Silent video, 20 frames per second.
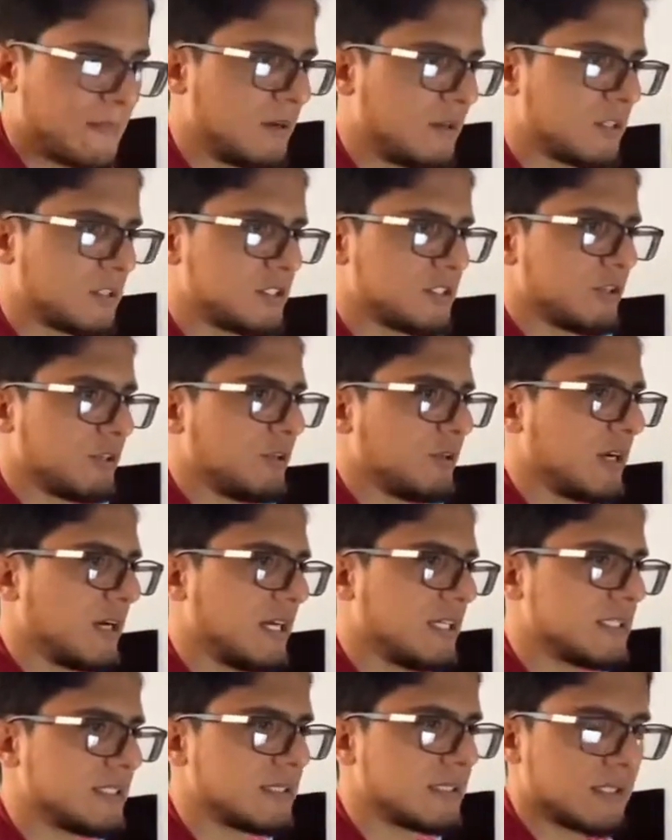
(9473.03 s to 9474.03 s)
I'm going to show you
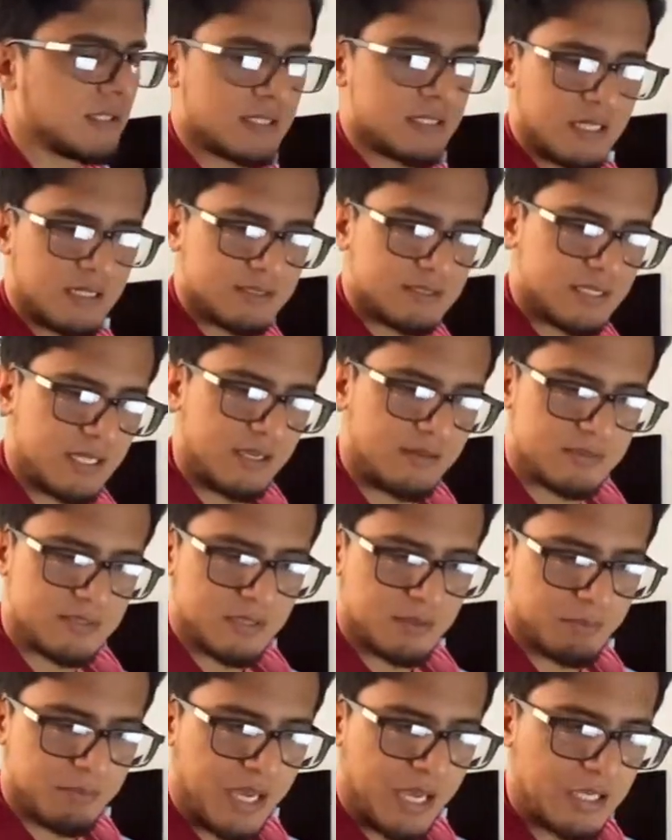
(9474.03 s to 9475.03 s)
guys because I saved
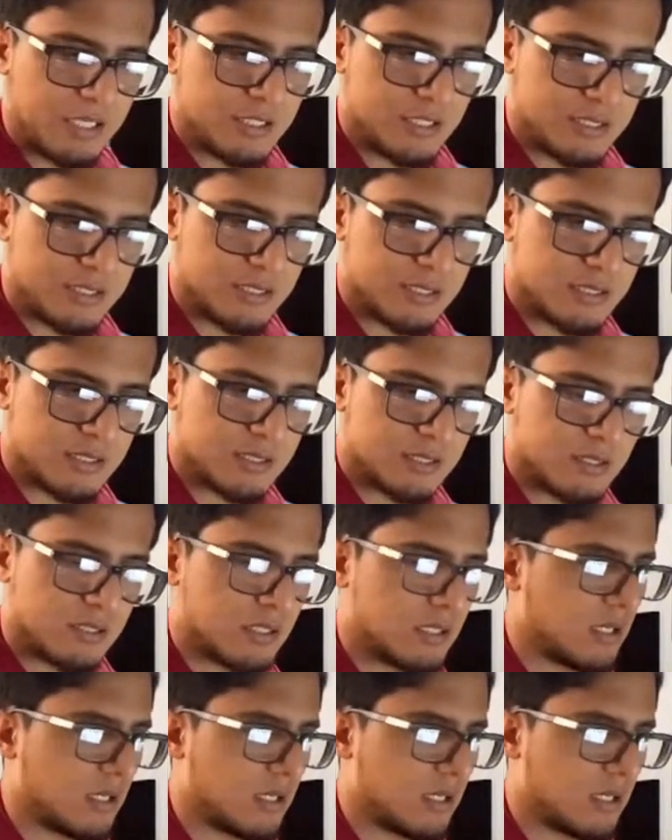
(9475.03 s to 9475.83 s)
some pages.